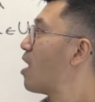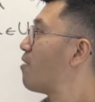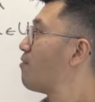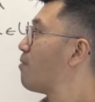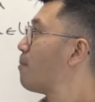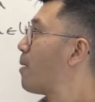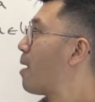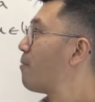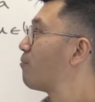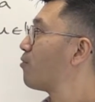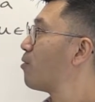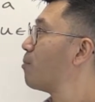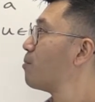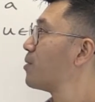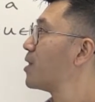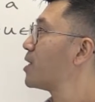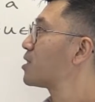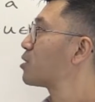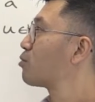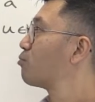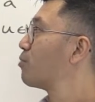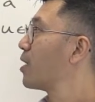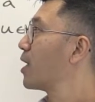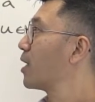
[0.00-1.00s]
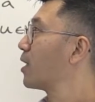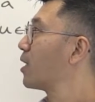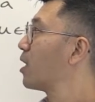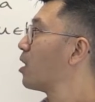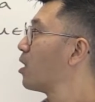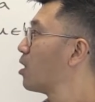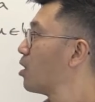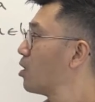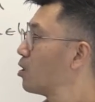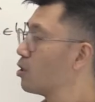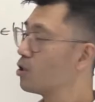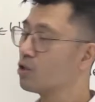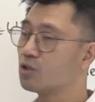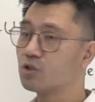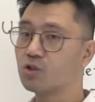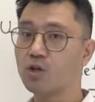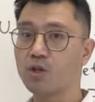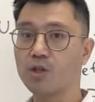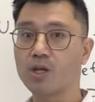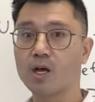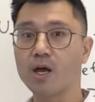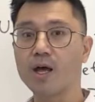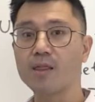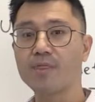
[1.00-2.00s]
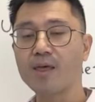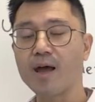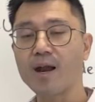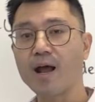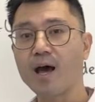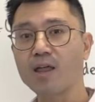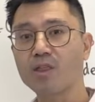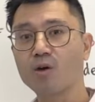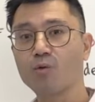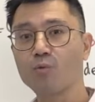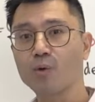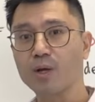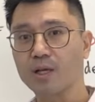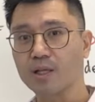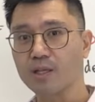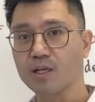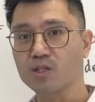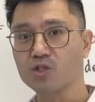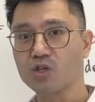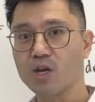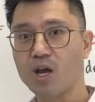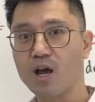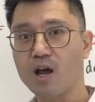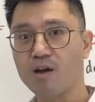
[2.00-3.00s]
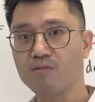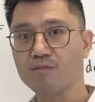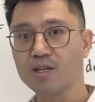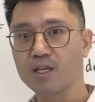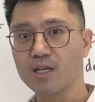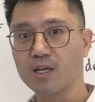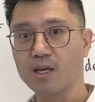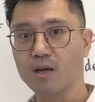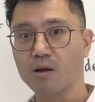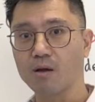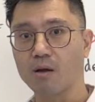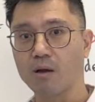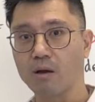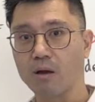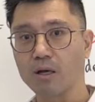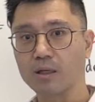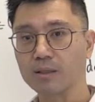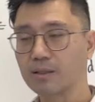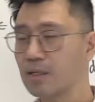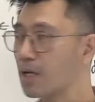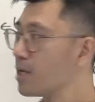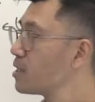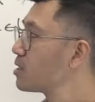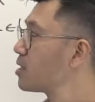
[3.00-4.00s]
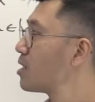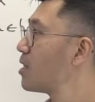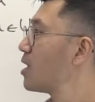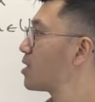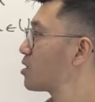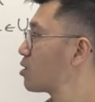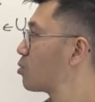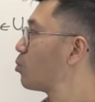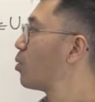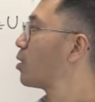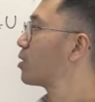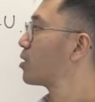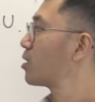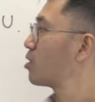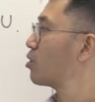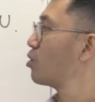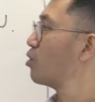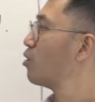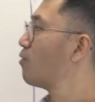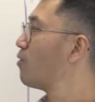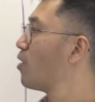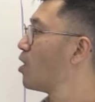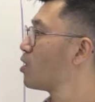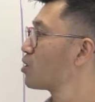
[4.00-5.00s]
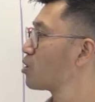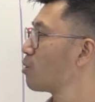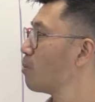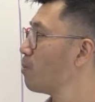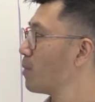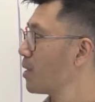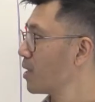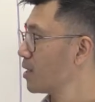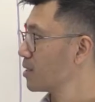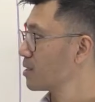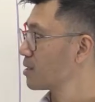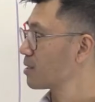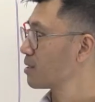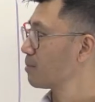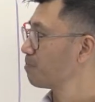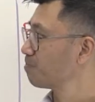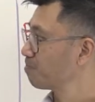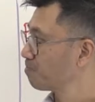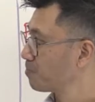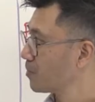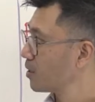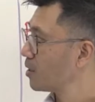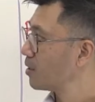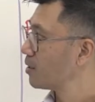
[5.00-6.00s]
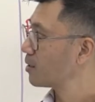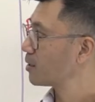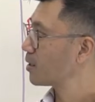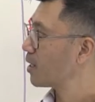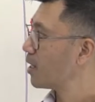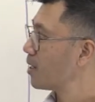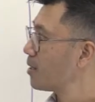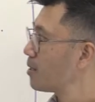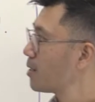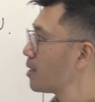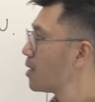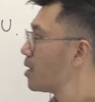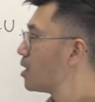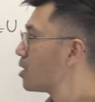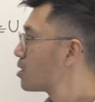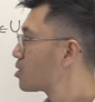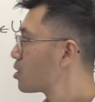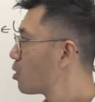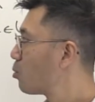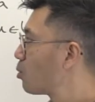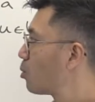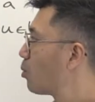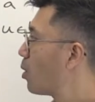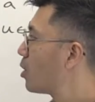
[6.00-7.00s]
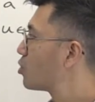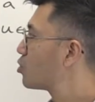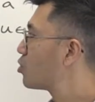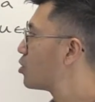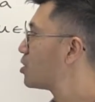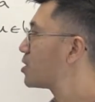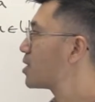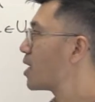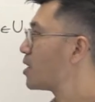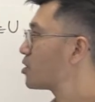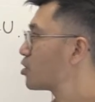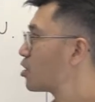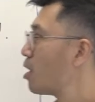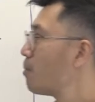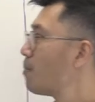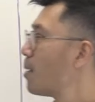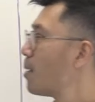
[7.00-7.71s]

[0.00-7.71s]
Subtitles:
you have a map from this ring to that other ring that you have here. Okay, so that's what universal means. Okay, so we won't use that so